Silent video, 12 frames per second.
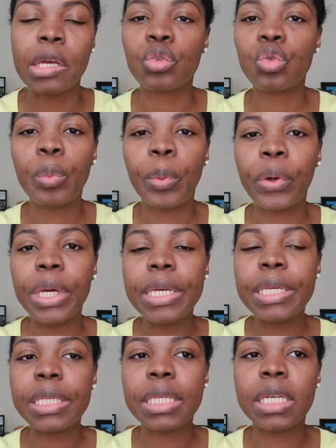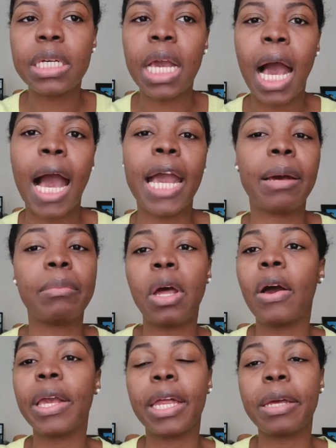Super easy. I am
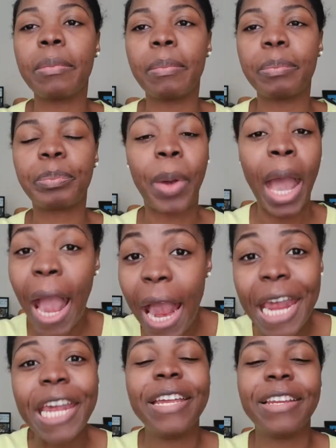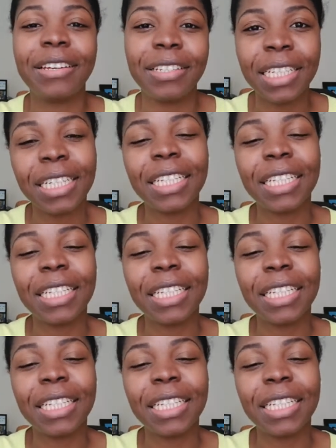not getting paid